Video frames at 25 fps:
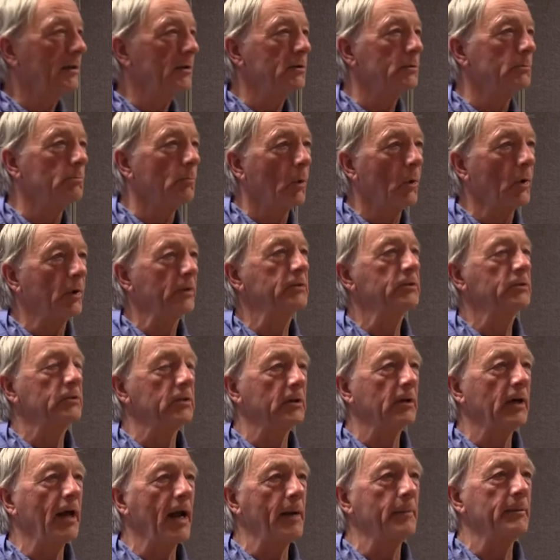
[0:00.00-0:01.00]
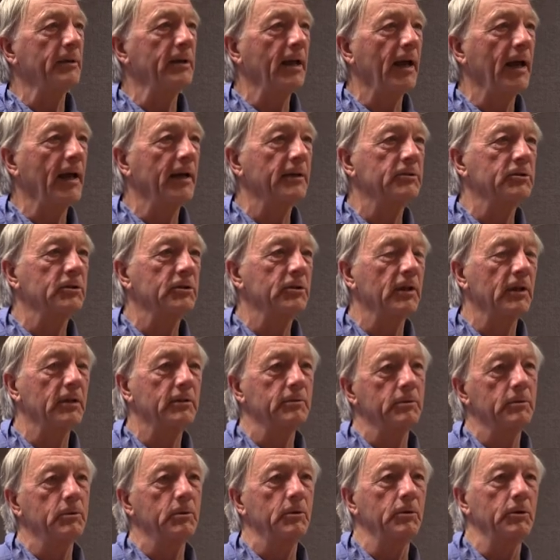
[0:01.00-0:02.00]
a little moister habitats. That
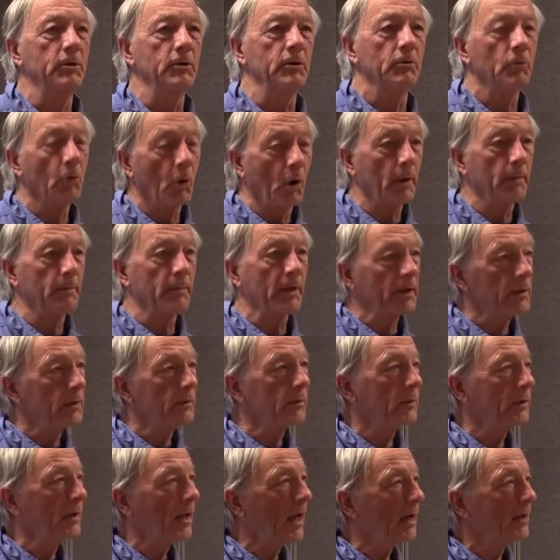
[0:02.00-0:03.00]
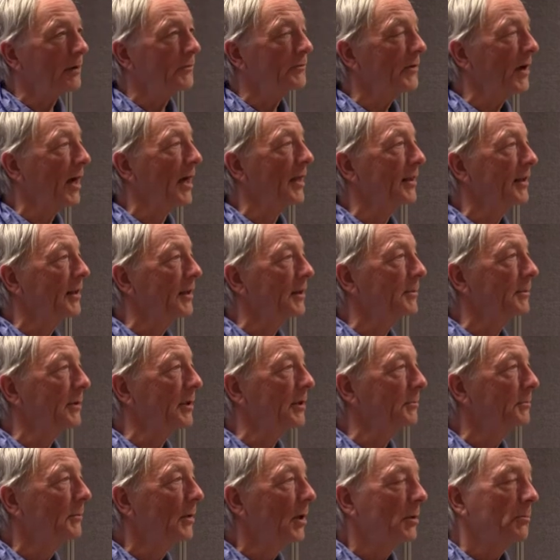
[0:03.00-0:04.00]
normally you would kind of find them
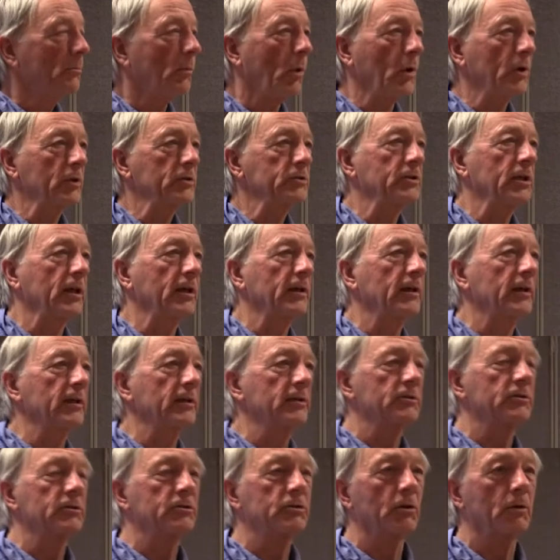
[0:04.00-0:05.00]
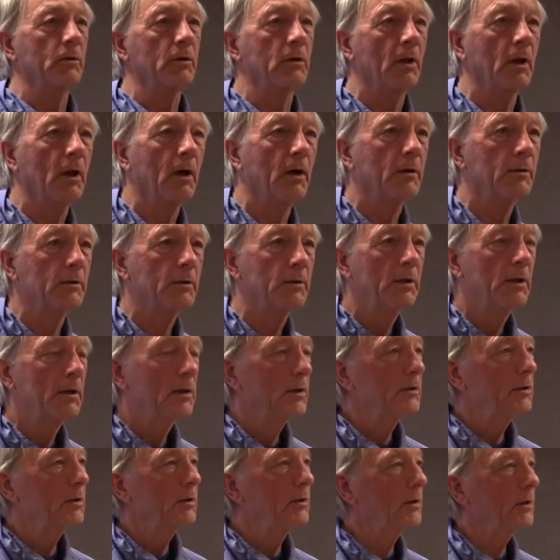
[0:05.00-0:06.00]
in moist areas or along,
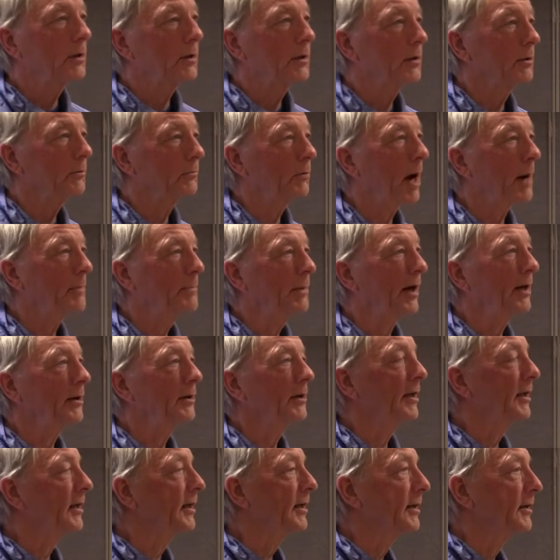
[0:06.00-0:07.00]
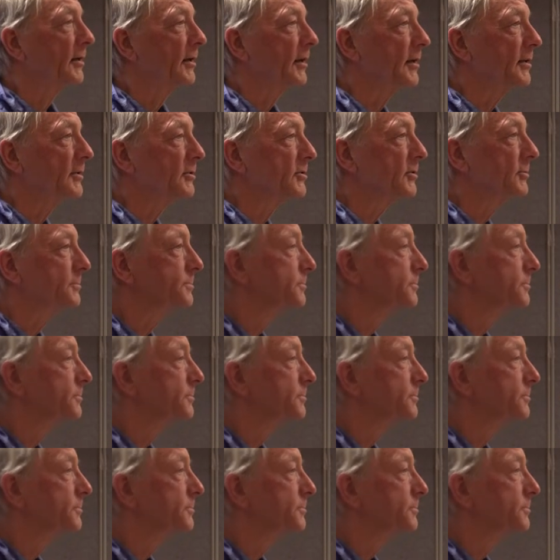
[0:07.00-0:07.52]
uh, you know, riparian areas.